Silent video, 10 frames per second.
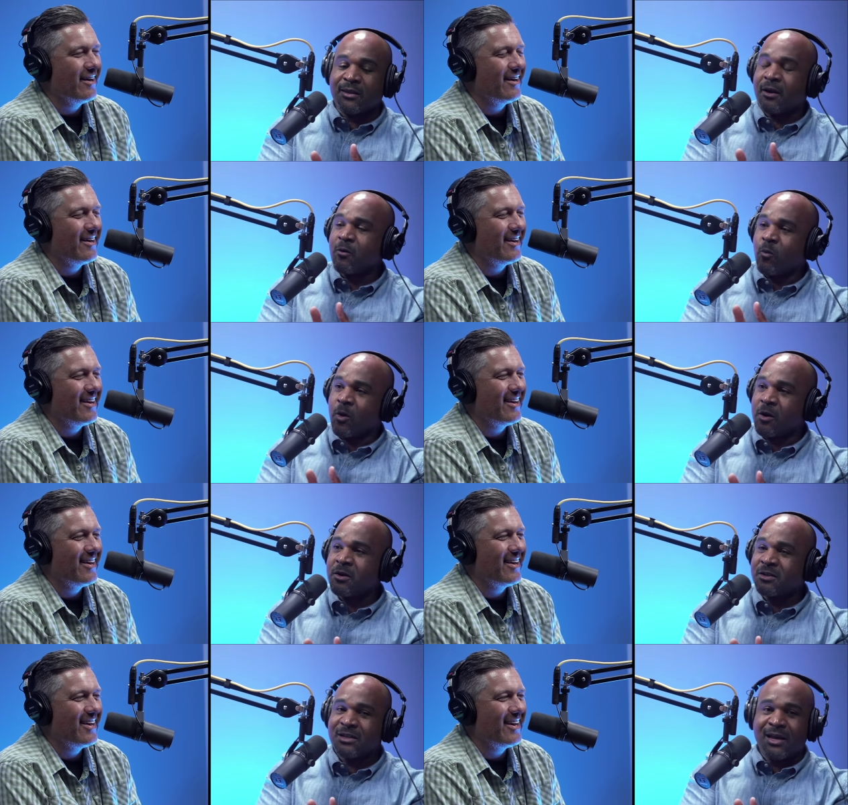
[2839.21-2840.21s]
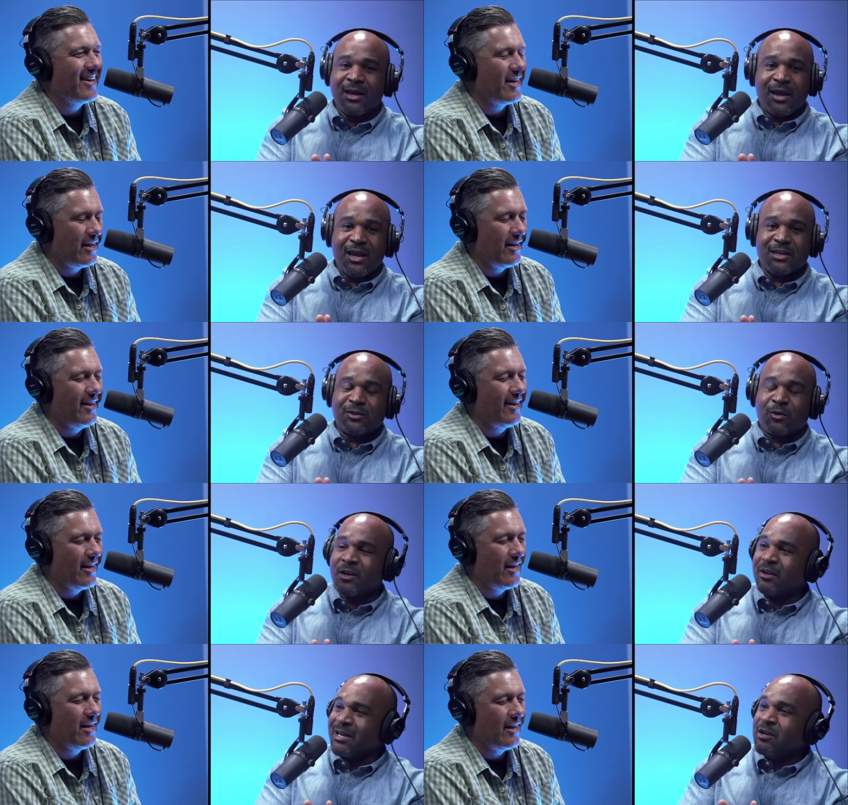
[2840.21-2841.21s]
Speaker 1: their words is going
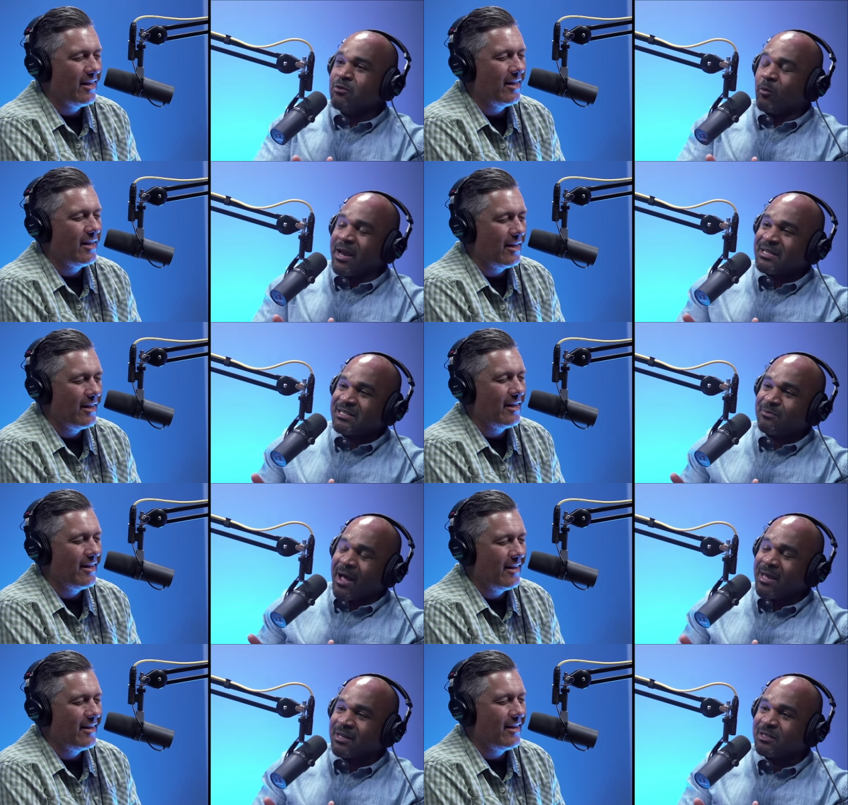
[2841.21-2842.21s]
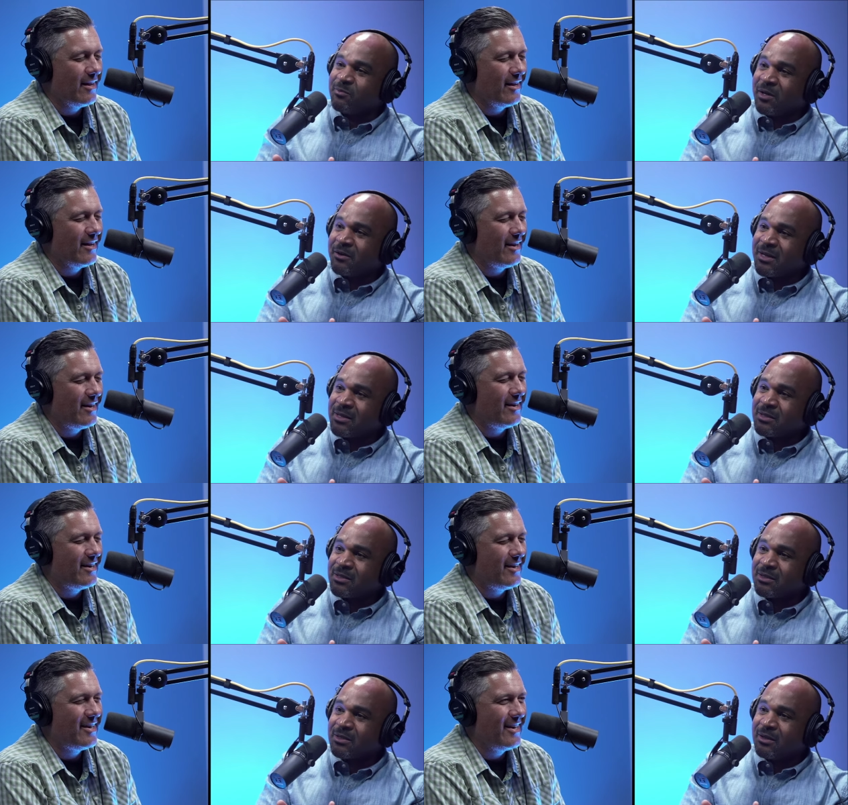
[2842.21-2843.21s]
to erase my
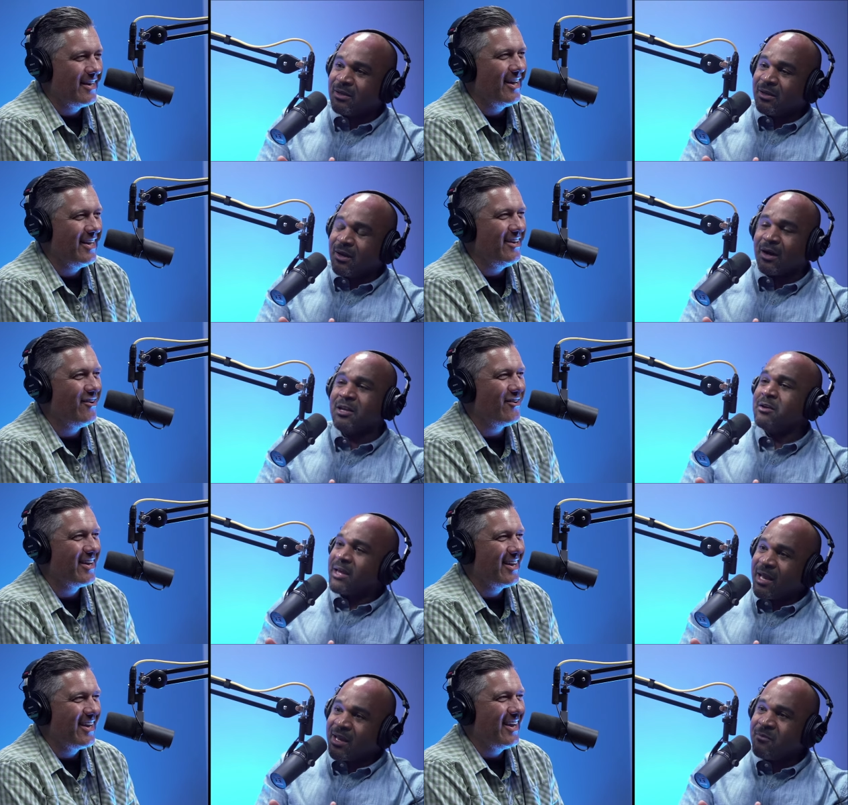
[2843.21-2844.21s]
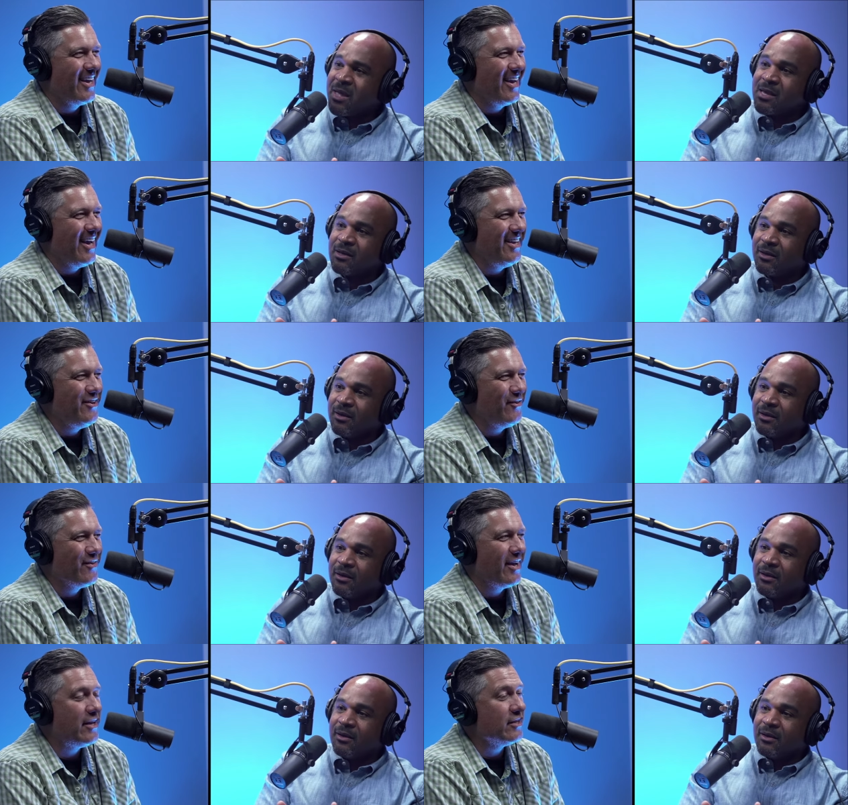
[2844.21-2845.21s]
experience. Are you kidding me? I know.
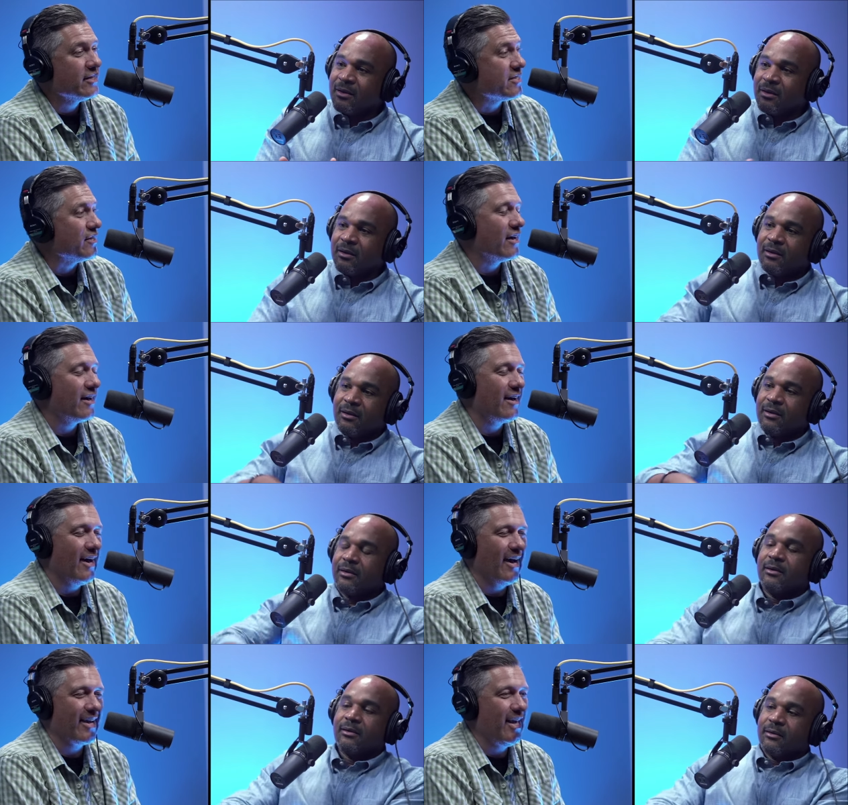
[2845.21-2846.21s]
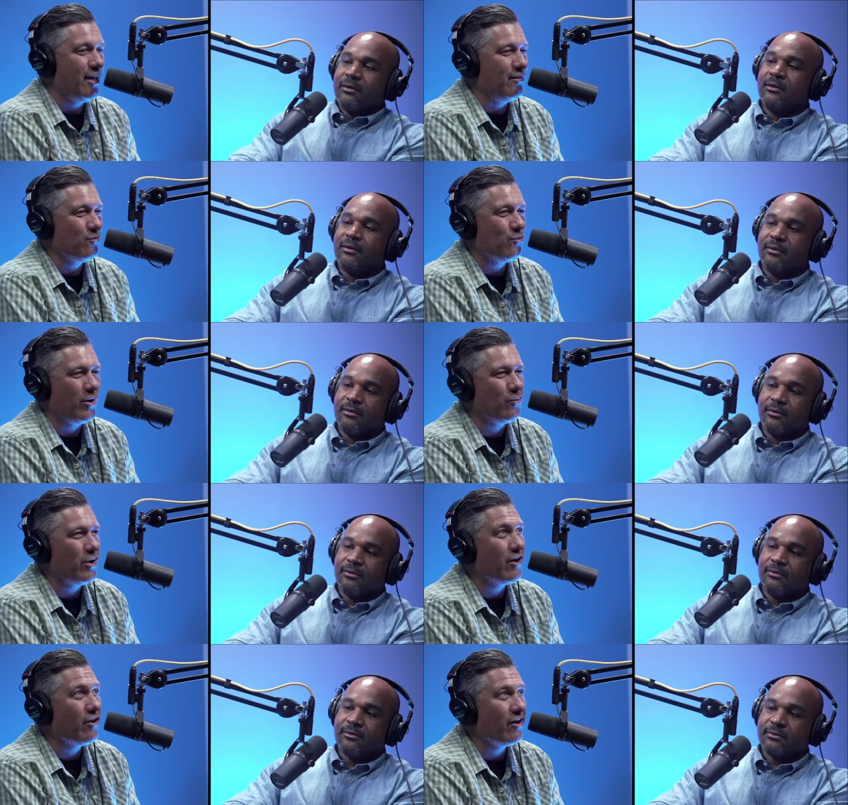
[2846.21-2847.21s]
Speaker 2: And listen, uh, again, we,
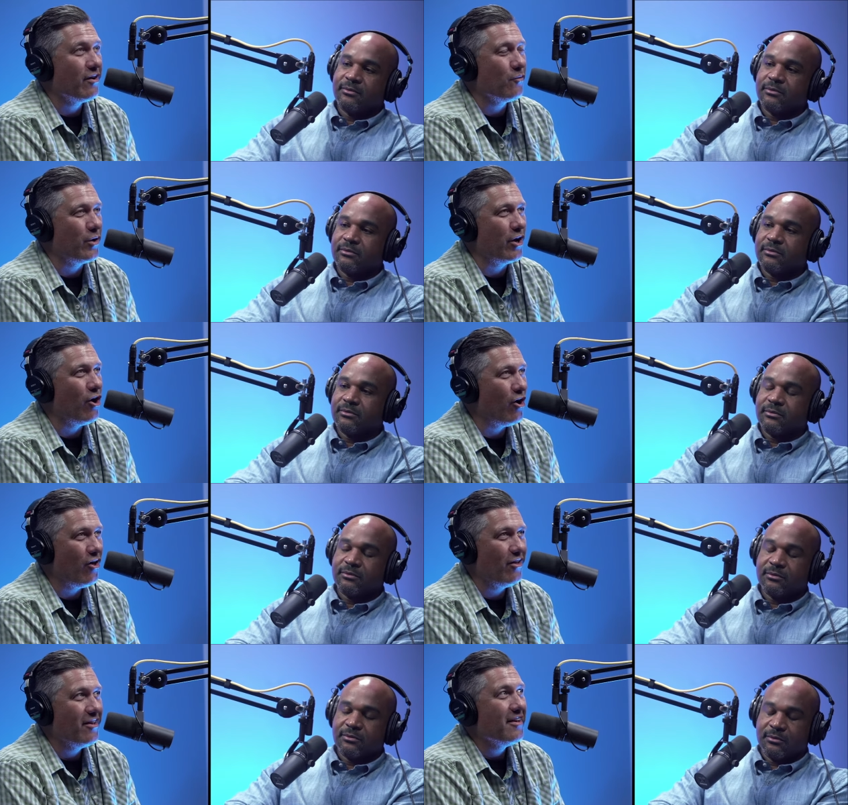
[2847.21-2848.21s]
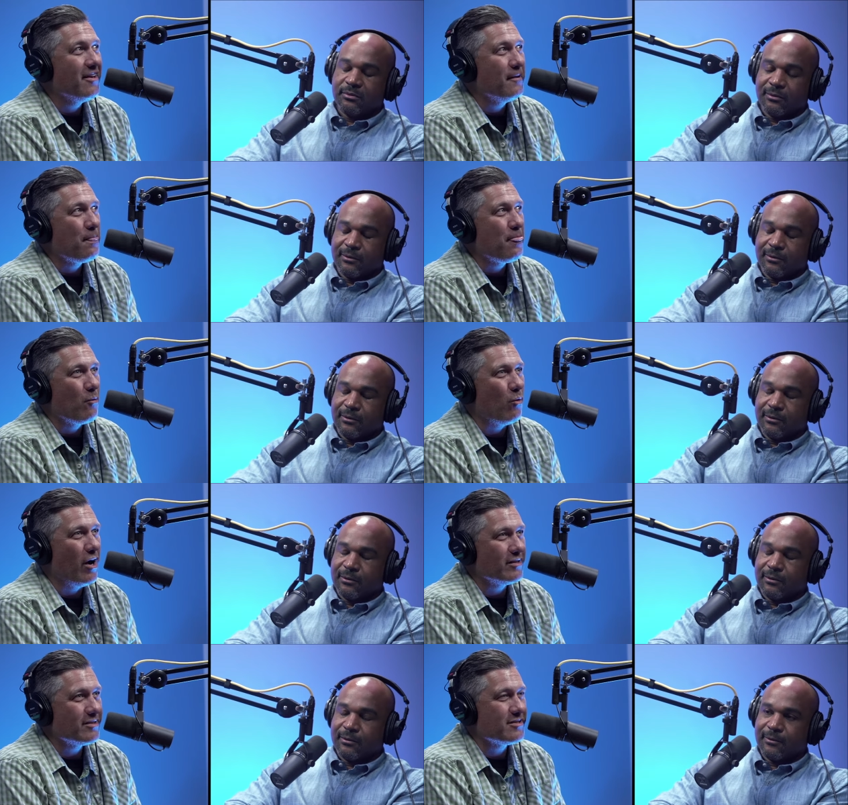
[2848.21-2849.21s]
we are we all
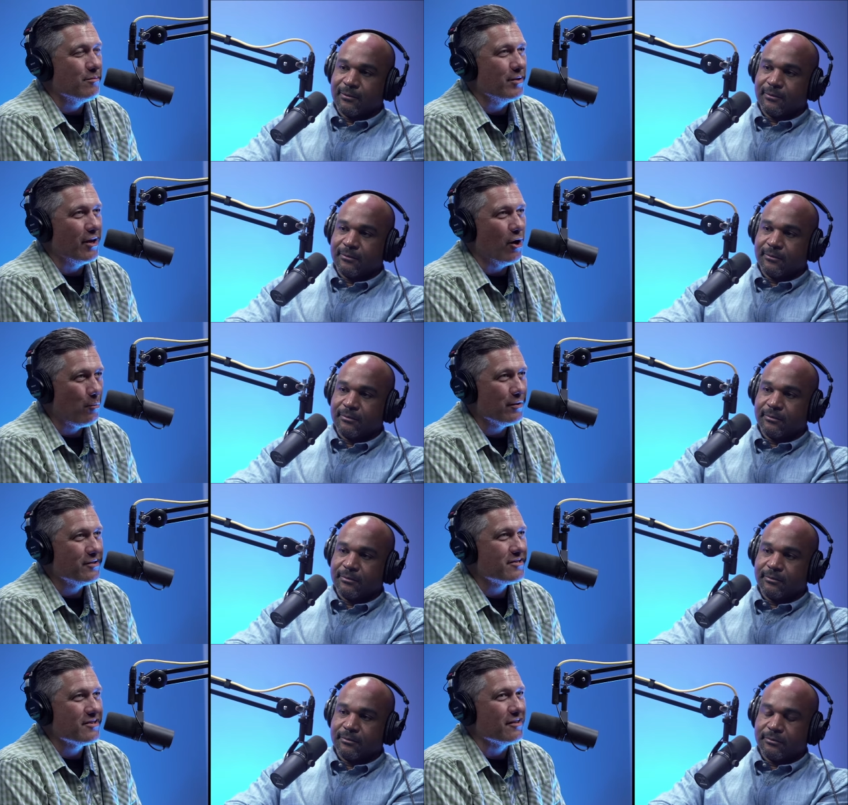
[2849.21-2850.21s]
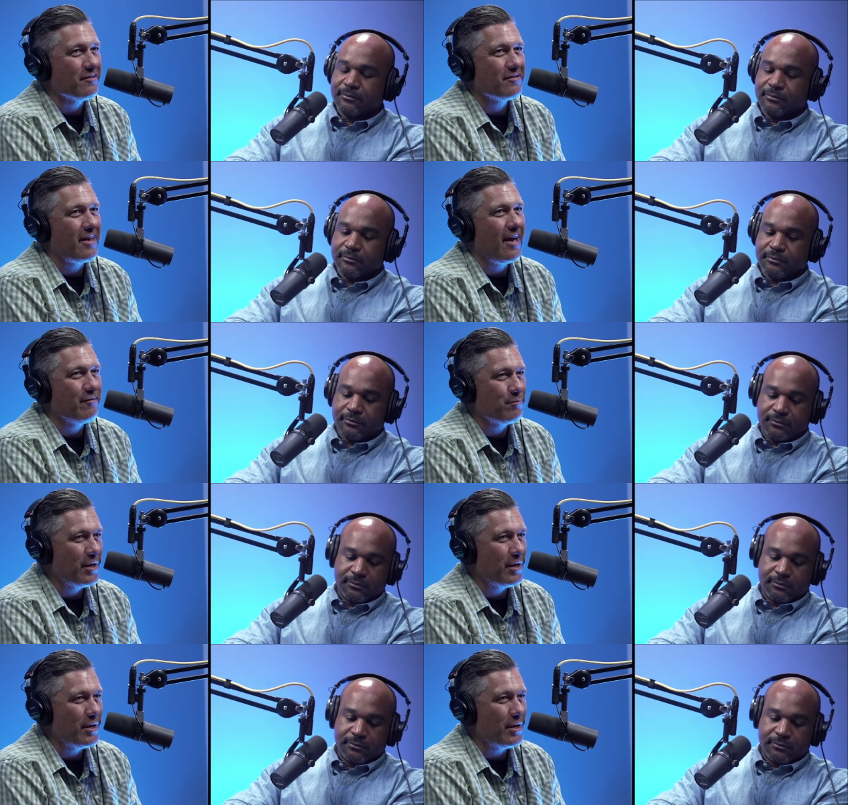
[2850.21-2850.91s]
want to be open to having